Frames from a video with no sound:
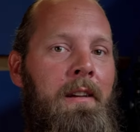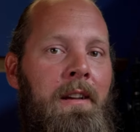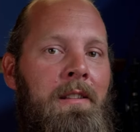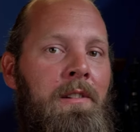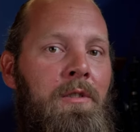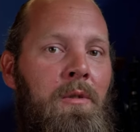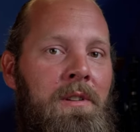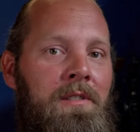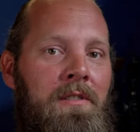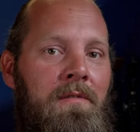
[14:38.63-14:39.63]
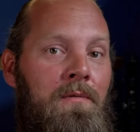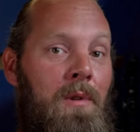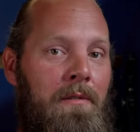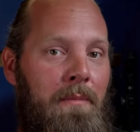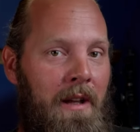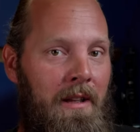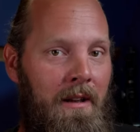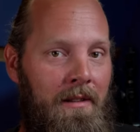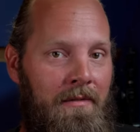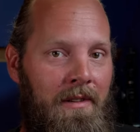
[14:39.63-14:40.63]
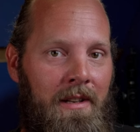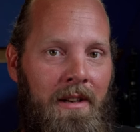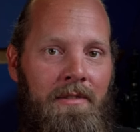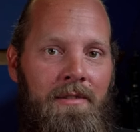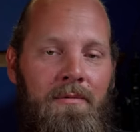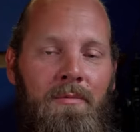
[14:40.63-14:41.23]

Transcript: In the comments of one of my other videos,